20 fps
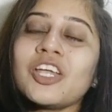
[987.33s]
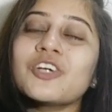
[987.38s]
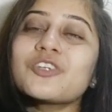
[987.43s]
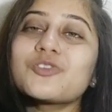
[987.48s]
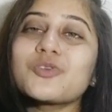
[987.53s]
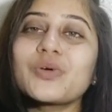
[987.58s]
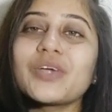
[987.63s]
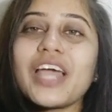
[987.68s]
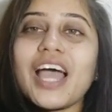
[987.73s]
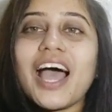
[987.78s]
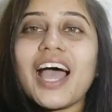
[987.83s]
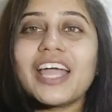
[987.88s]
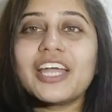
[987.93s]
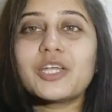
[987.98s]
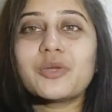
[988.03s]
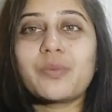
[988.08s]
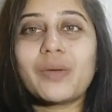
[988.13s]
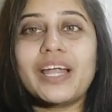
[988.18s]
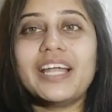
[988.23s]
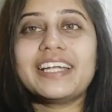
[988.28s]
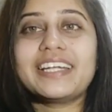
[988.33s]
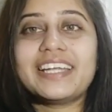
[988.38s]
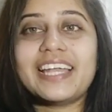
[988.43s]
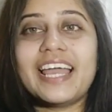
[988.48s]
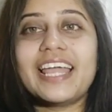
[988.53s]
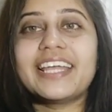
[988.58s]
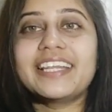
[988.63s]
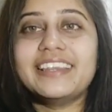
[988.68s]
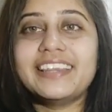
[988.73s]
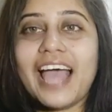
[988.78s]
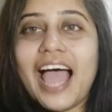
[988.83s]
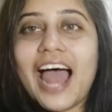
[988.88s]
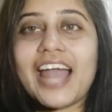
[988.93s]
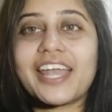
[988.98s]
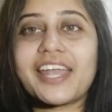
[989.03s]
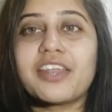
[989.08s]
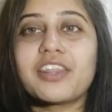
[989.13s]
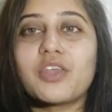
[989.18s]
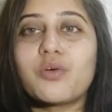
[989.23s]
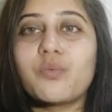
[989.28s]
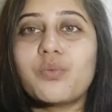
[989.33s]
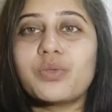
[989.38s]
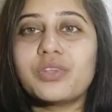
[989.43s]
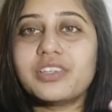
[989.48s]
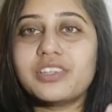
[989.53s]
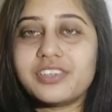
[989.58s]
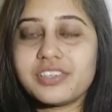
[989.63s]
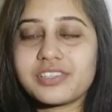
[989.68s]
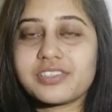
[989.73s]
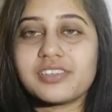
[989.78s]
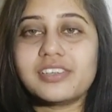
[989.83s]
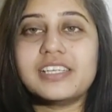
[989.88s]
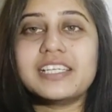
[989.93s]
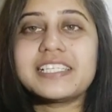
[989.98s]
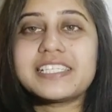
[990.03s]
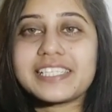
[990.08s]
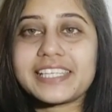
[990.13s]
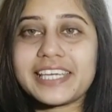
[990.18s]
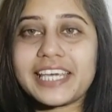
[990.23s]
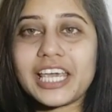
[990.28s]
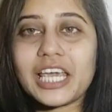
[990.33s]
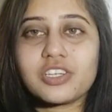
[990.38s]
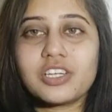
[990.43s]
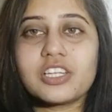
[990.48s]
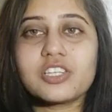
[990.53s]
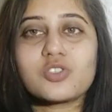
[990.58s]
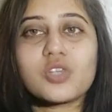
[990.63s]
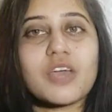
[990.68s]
So yeah, it went like that and the results came.